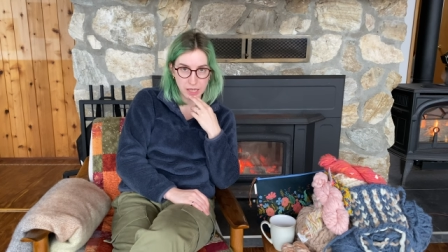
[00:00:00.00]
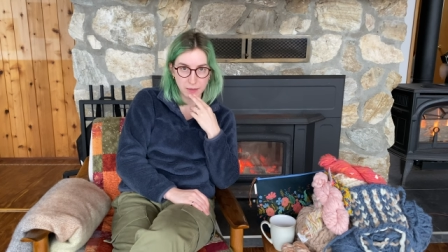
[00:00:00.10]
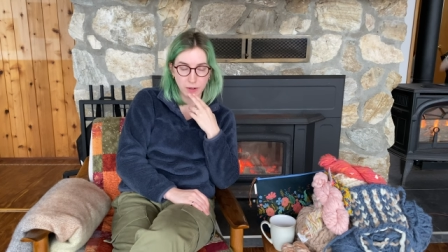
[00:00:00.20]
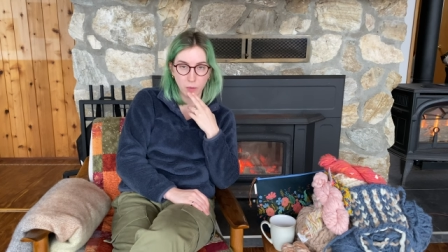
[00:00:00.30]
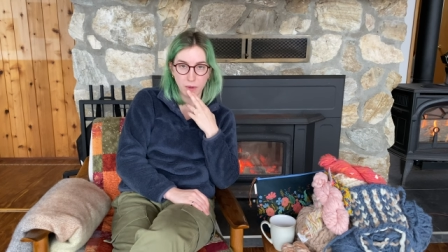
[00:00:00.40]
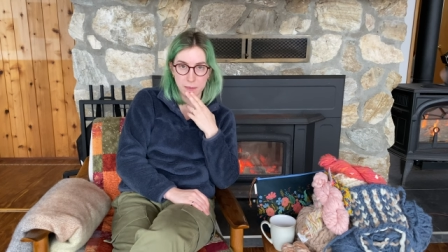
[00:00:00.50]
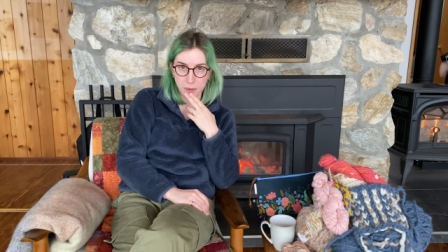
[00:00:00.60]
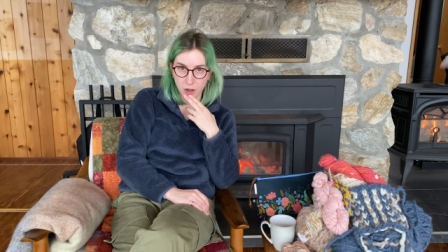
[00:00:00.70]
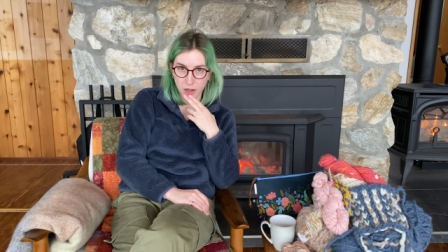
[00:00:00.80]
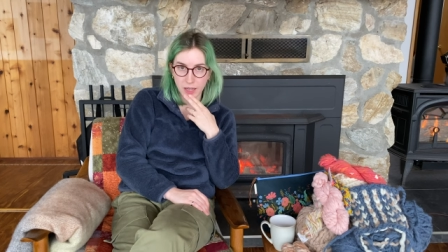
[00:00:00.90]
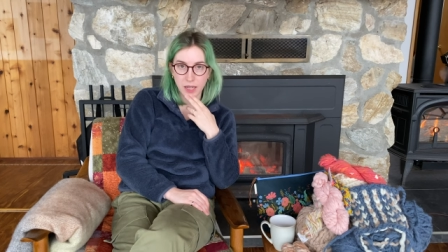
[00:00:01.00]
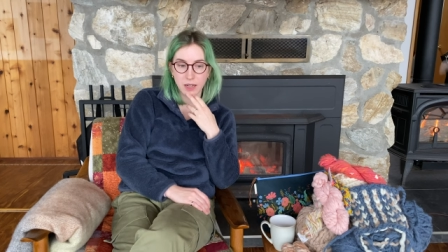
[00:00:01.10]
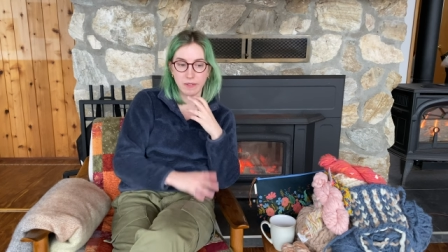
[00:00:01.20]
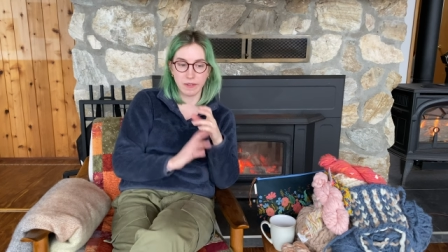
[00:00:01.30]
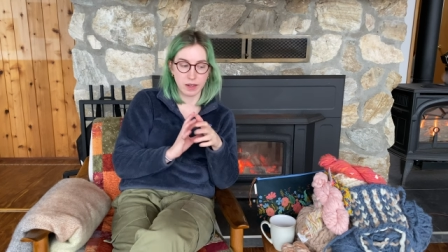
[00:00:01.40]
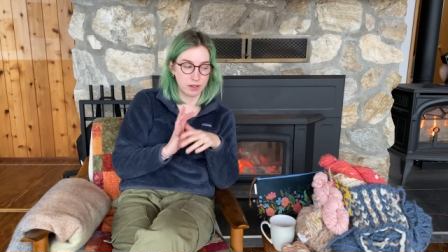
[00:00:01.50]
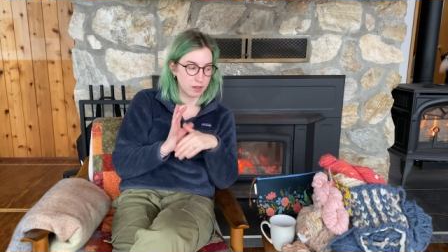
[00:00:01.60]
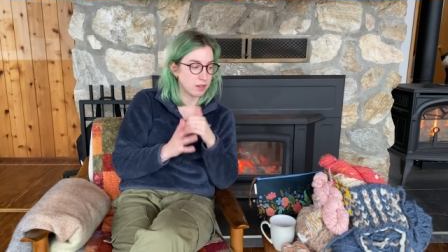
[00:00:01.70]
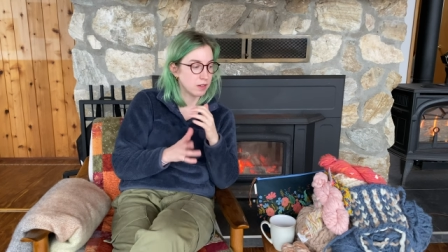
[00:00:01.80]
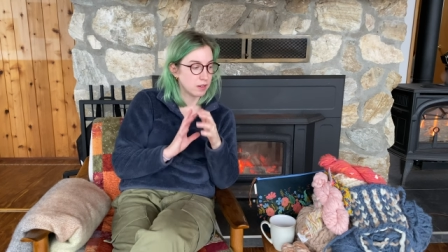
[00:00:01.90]
I'm gonna wet block it and then
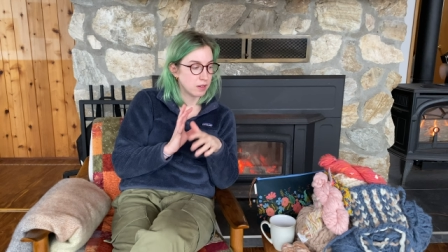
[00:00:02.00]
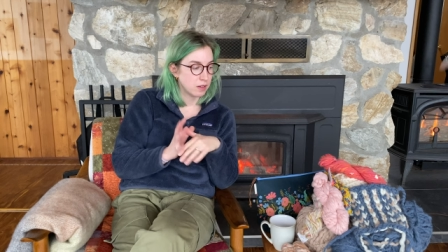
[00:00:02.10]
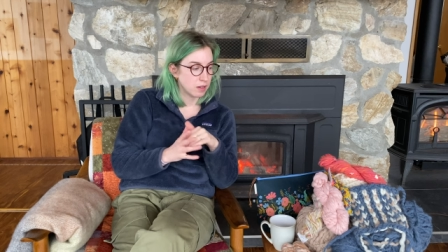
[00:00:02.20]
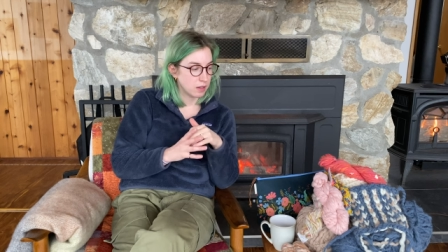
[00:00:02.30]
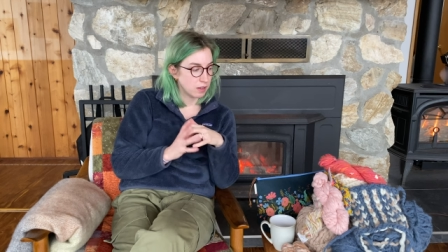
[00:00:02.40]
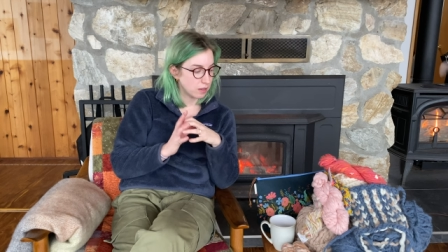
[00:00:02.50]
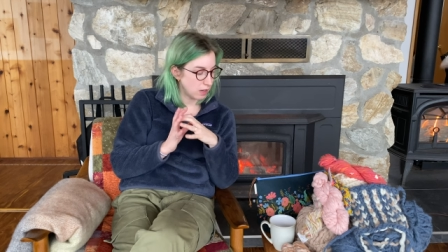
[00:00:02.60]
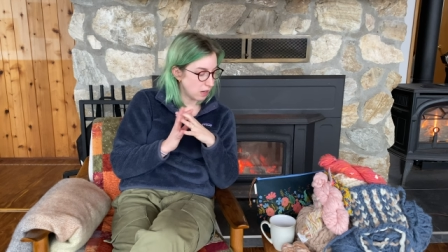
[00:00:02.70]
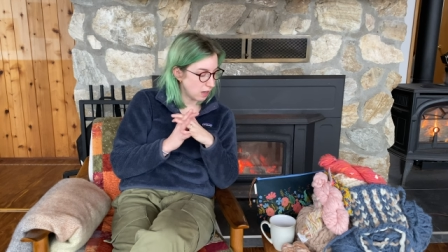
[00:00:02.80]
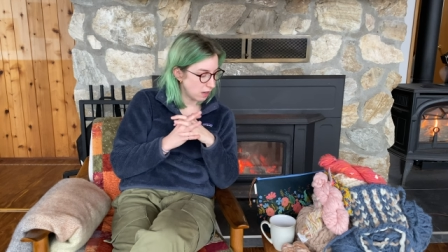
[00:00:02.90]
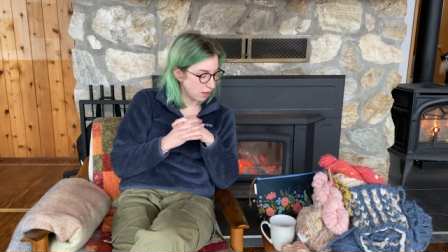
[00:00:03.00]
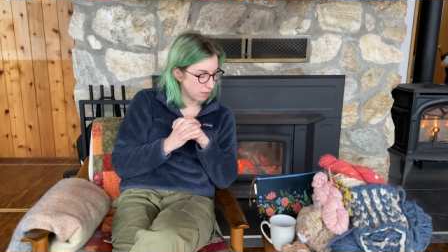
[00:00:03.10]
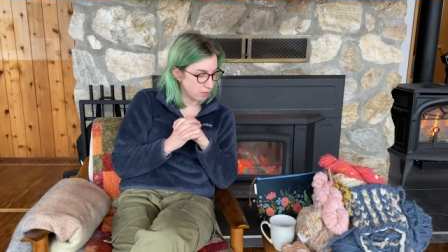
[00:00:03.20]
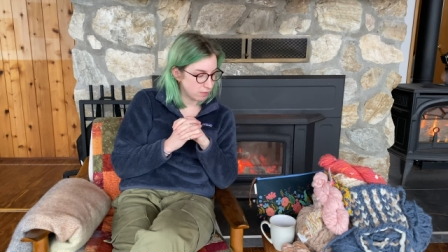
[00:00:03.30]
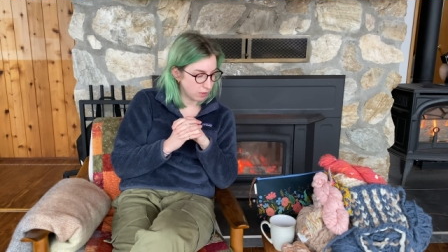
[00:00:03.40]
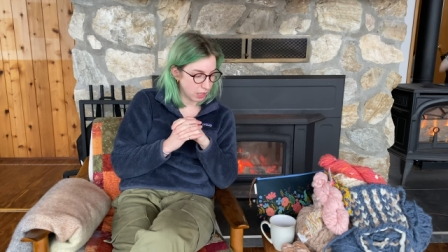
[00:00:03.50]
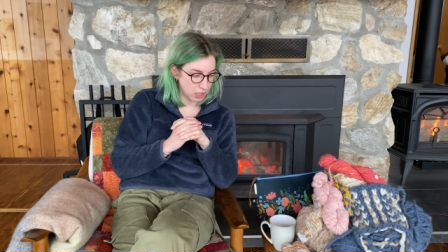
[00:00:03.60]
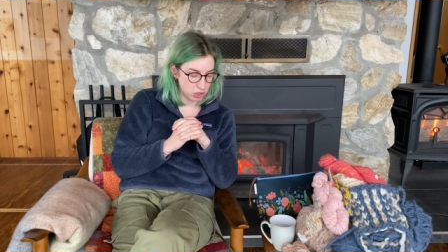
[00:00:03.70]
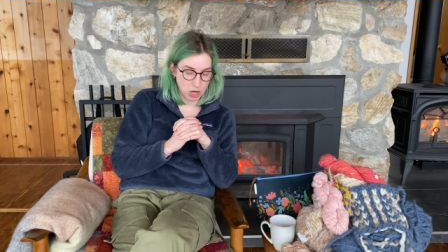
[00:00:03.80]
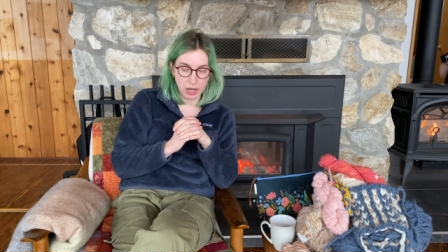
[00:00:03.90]
uh, let it
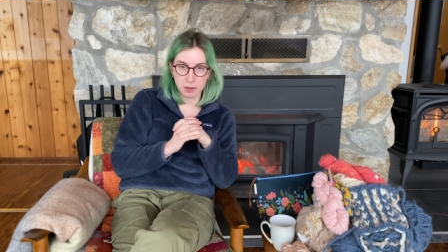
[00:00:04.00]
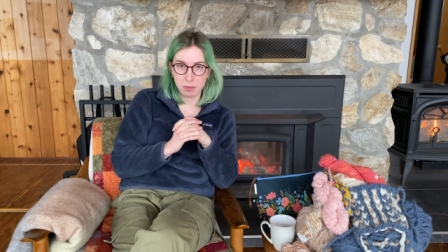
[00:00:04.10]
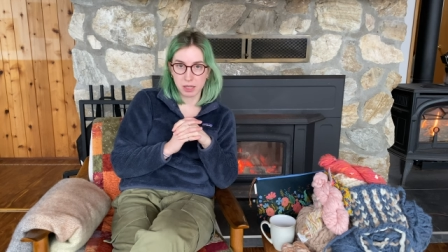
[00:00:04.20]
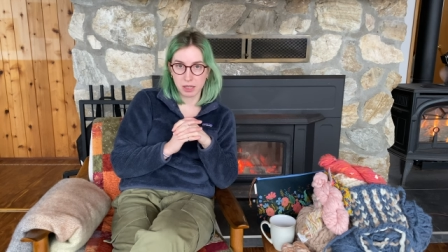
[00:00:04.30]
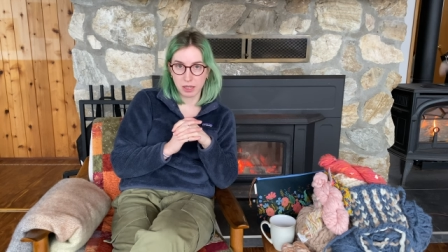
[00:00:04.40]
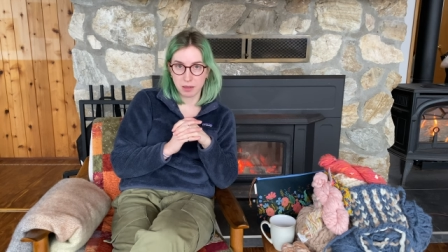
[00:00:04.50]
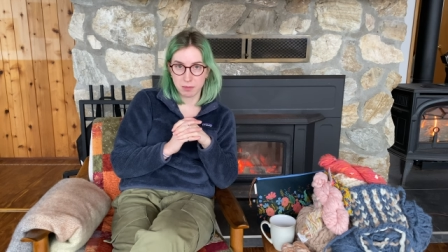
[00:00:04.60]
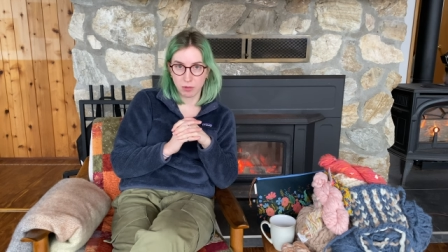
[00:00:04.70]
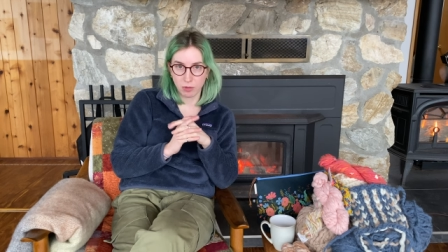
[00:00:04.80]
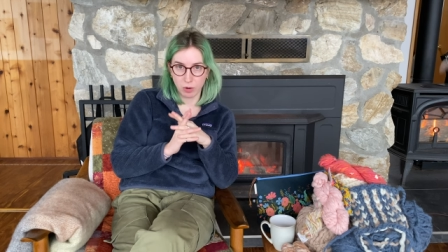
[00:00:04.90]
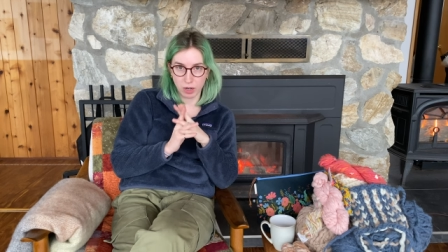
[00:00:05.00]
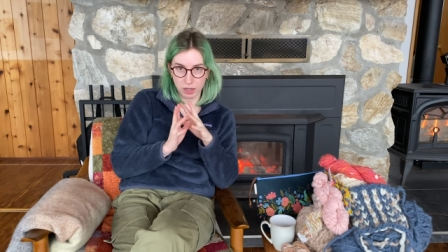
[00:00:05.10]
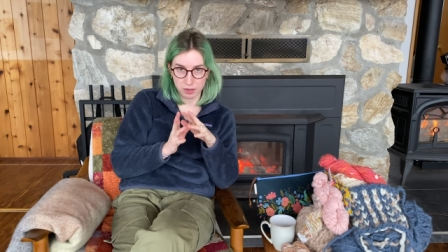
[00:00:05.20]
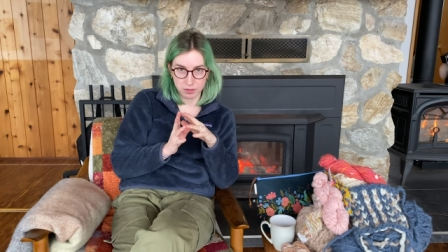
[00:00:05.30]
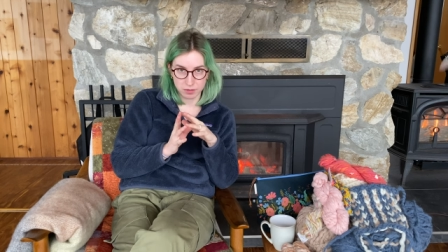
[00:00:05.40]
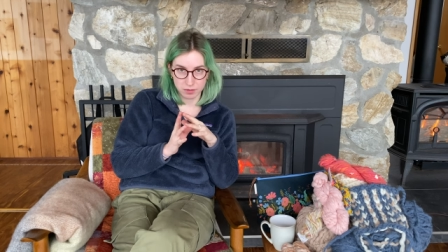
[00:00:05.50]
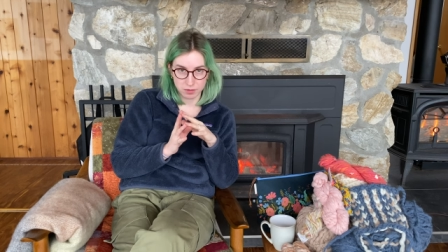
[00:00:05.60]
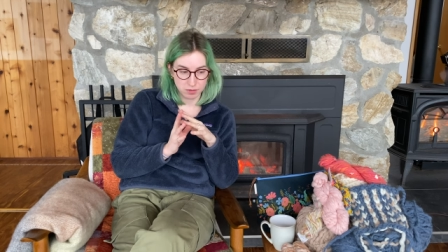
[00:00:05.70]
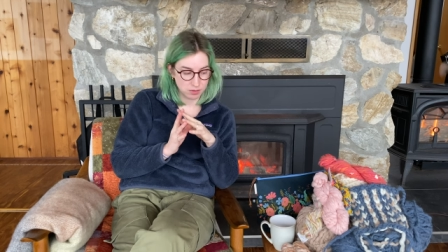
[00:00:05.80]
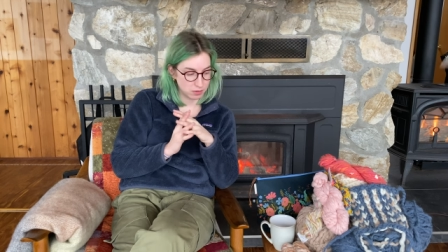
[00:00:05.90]
dry completely before
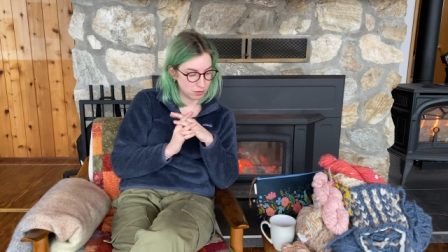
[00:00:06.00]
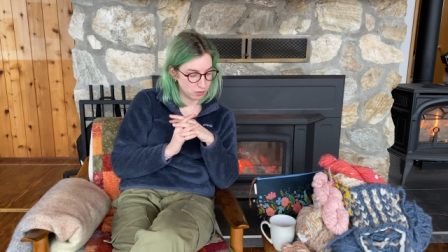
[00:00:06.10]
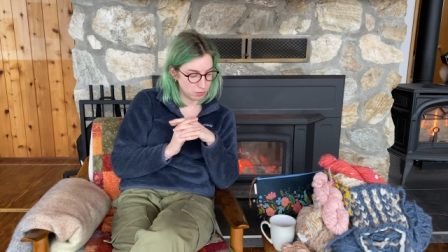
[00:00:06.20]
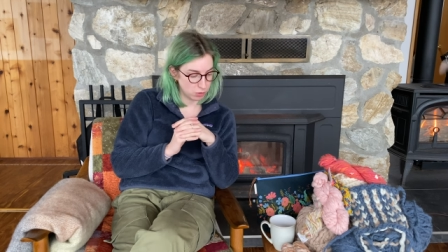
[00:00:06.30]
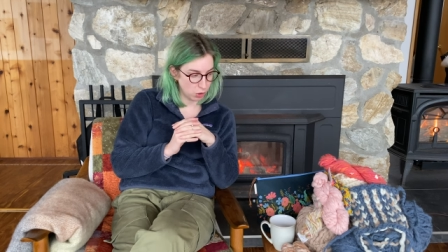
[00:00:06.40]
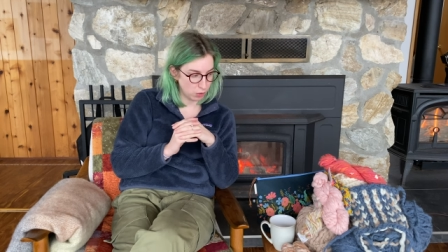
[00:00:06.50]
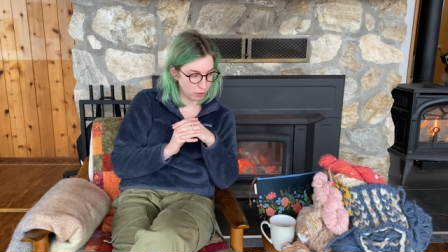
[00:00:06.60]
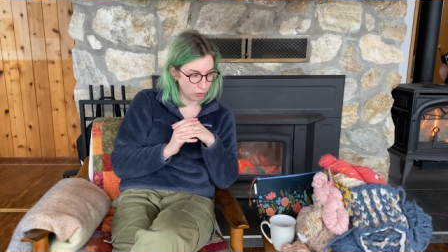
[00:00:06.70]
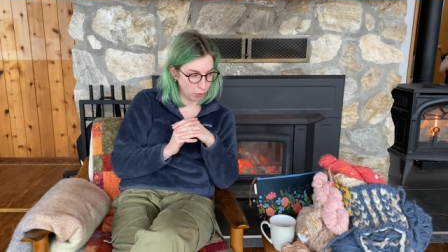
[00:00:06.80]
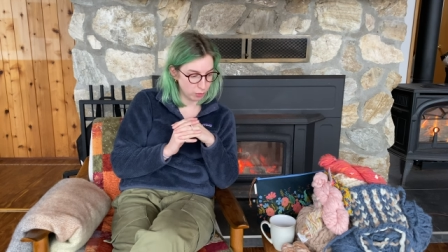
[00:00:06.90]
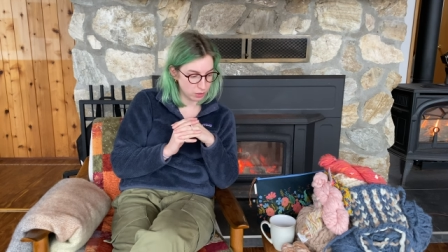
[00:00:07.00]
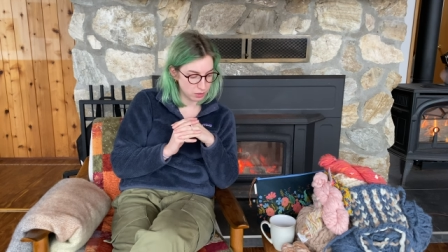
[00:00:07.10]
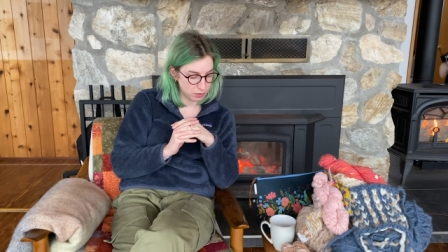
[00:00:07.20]
going forward.